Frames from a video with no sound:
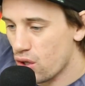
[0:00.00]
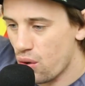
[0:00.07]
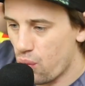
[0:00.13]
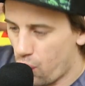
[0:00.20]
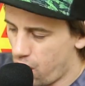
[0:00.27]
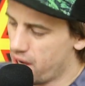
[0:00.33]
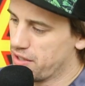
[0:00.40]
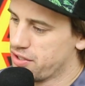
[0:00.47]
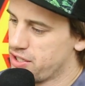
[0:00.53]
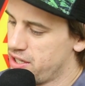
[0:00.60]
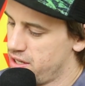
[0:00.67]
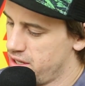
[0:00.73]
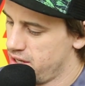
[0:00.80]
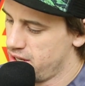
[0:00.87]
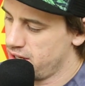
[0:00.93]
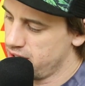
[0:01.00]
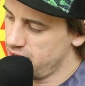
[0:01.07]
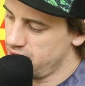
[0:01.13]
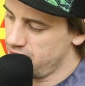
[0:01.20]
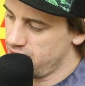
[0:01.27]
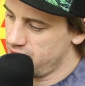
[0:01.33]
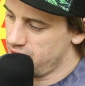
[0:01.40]

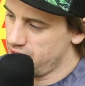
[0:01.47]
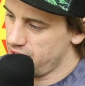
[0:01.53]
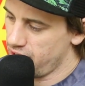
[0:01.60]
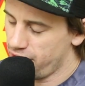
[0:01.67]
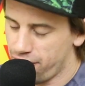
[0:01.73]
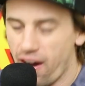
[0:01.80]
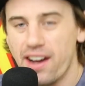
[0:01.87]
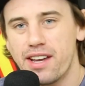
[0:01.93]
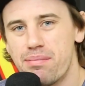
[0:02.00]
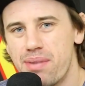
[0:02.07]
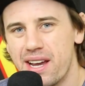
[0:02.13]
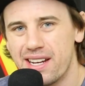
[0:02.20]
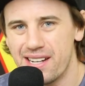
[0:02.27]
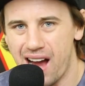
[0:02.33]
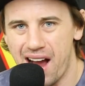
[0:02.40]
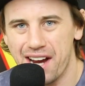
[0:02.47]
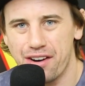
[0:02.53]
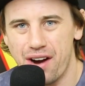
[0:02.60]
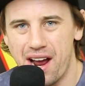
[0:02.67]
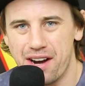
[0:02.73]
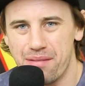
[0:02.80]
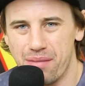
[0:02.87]
if I could make 9
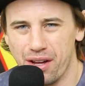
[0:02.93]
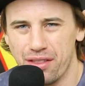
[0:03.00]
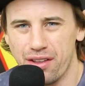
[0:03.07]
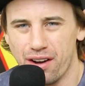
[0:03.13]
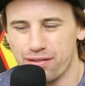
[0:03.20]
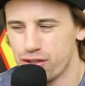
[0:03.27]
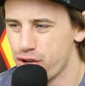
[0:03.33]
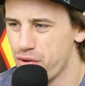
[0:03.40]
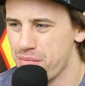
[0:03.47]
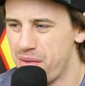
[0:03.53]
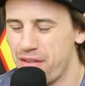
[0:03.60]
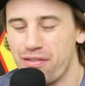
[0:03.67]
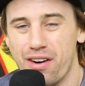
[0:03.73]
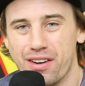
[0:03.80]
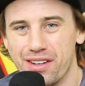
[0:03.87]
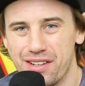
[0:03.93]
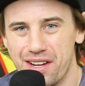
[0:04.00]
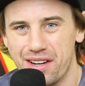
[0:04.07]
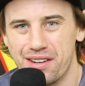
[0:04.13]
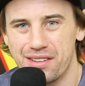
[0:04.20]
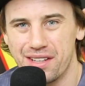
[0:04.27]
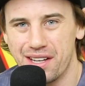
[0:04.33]
grand a month off showing my fucking
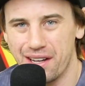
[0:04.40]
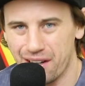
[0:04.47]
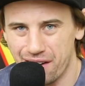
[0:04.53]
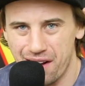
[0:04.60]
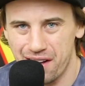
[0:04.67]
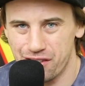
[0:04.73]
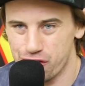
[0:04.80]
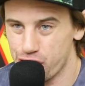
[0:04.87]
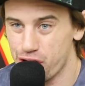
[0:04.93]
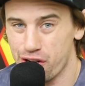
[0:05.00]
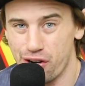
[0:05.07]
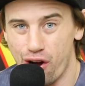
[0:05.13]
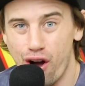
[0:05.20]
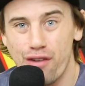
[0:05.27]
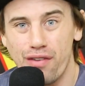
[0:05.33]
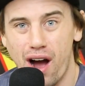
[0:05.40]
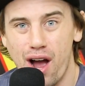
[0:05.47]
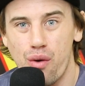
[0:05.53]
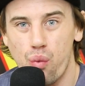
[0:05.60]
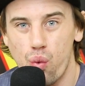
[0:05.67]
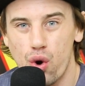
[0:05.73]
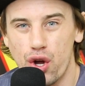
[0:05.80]
dick on the internet and jerking off, I
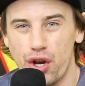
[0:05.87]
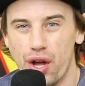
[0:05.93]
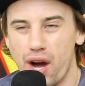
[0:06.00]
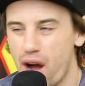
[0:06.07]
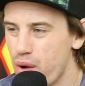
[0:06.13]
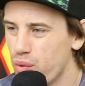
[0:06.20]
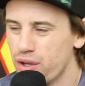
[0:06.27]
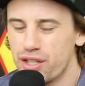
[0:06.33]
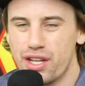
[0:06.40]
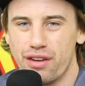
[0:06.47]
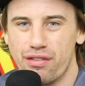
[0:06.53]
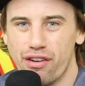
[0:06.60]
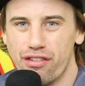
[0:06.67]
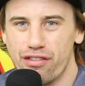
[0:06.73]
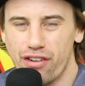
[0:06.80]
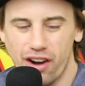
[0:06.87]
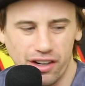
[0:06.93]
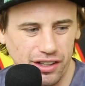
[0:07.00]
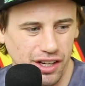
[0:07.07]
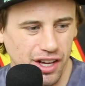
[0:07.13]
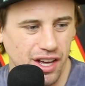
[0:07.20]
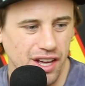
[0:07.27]
would. I wouldn't give a
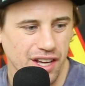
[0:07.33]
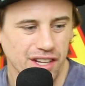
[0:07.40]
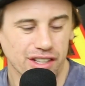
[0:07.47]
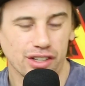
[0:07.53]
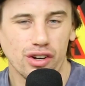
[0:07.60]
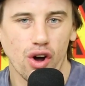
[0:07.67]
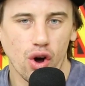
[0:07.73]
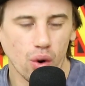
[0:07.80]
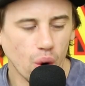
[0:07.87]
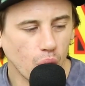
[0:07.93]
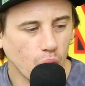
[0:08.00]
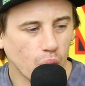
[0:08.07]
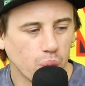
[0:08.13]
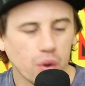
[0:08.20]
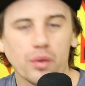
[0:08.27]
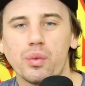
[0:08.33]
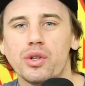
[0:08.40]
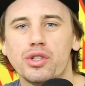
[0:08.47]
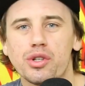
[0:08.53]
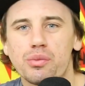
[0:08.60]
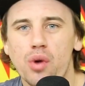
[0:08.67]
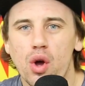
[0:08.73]
fuck. You know, what would